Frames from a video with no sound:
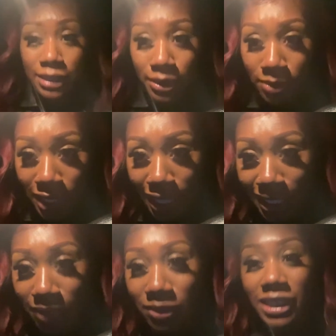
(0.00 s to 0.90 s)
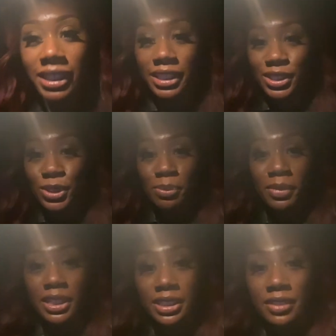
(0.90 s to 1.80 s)
the one. I didn't really get too
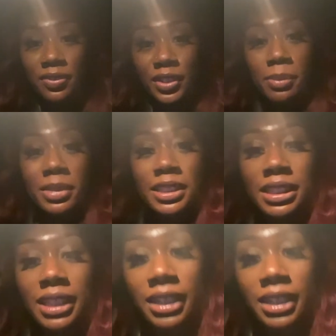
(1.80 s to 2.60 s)
much of filming today